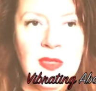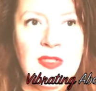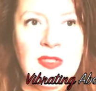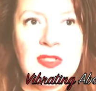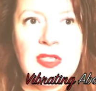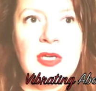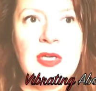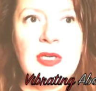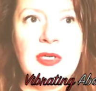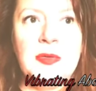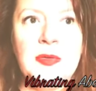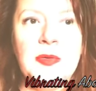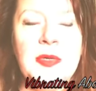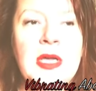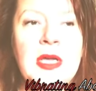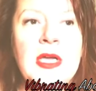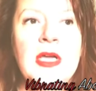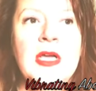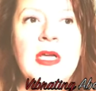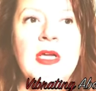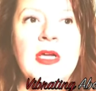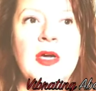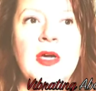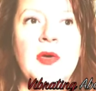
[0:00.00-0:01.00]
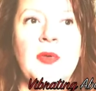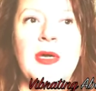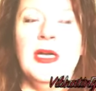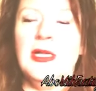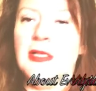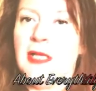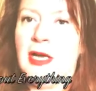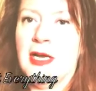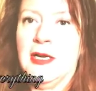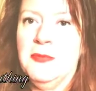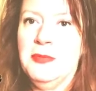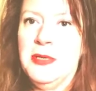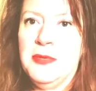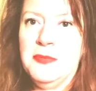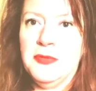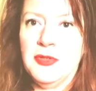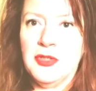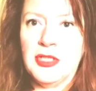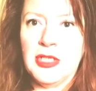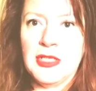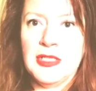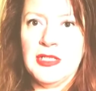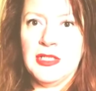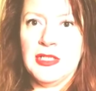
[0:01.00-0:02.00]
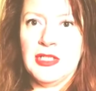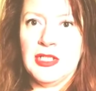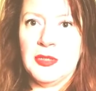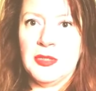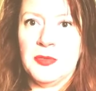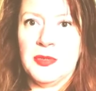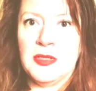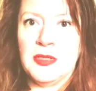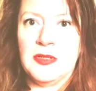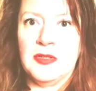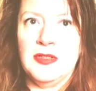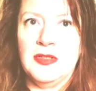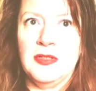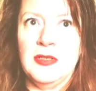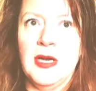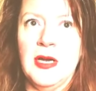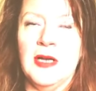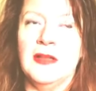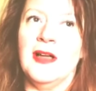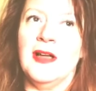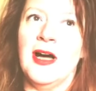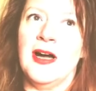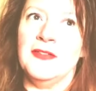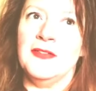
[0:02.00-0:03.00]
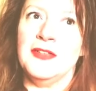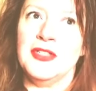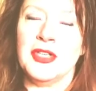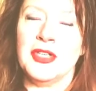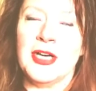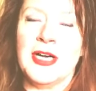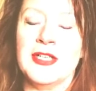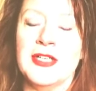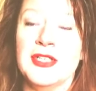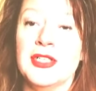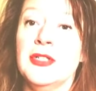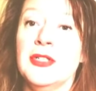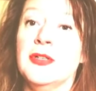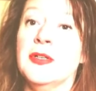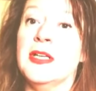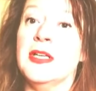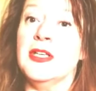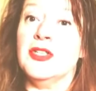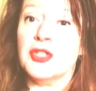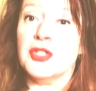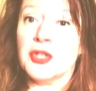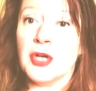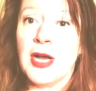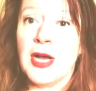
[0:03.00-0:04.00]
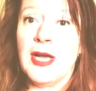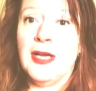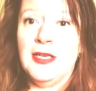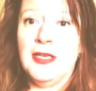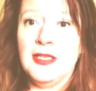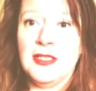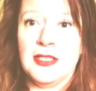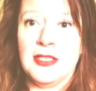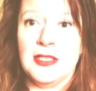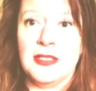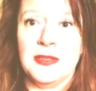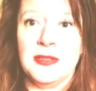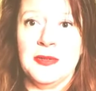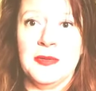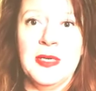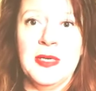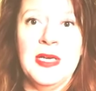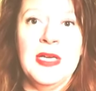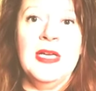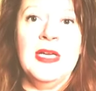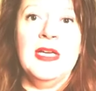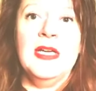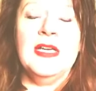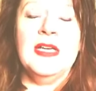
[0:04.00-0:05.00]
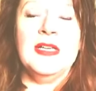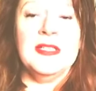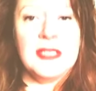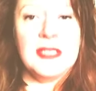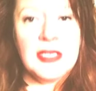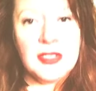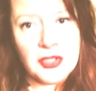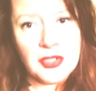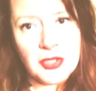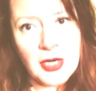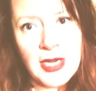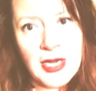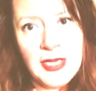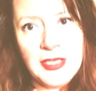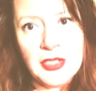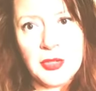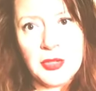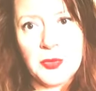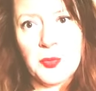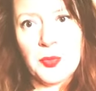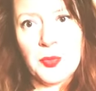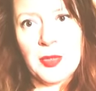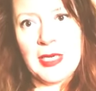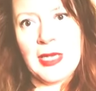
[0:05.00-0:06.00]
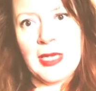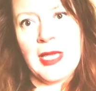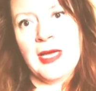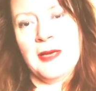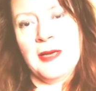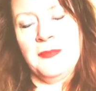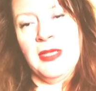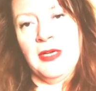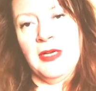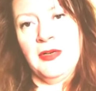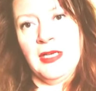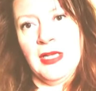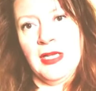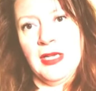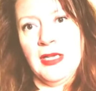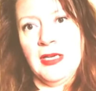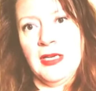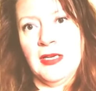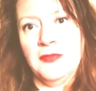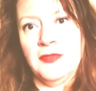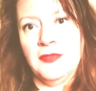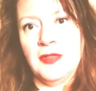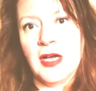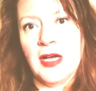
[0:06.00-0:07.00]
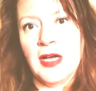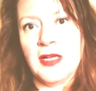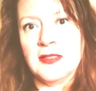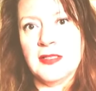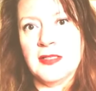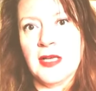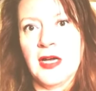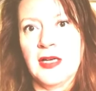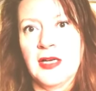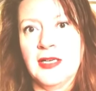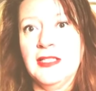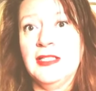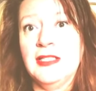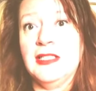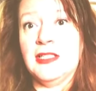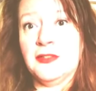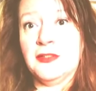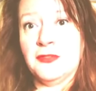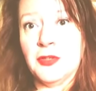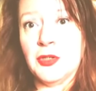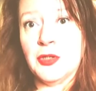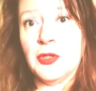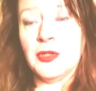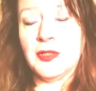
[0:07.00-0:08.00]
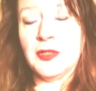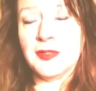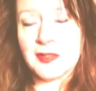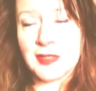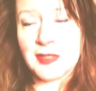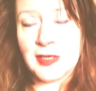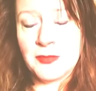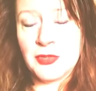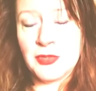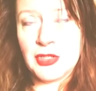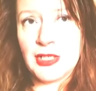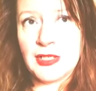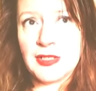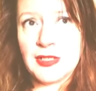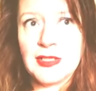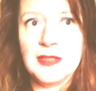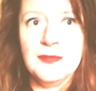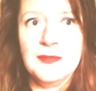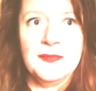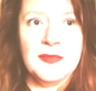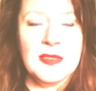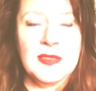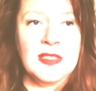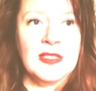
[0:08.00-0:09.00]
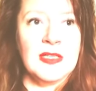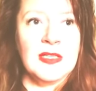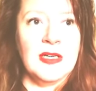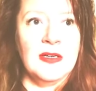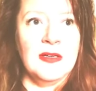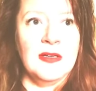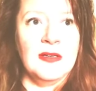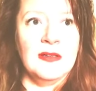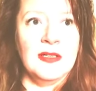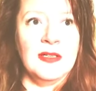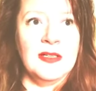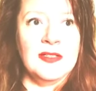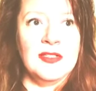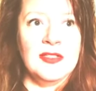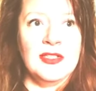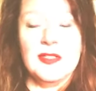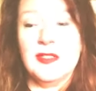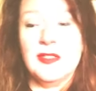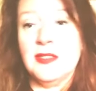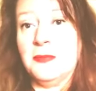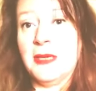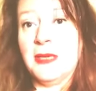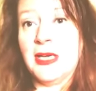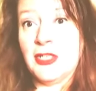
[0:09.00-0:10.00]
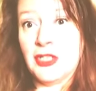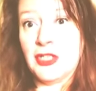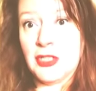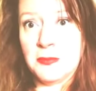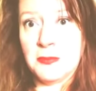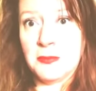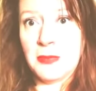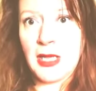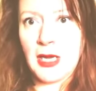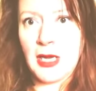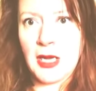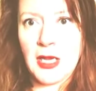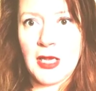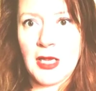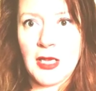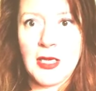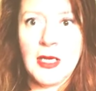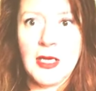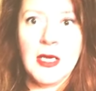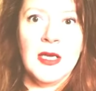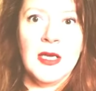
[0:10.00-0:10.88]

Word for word: So, what a lot of people tend to do with a law of attraction, or they try to do, is they try to rehab their negative thoughts on a difficult subject. So, let's just imagine money.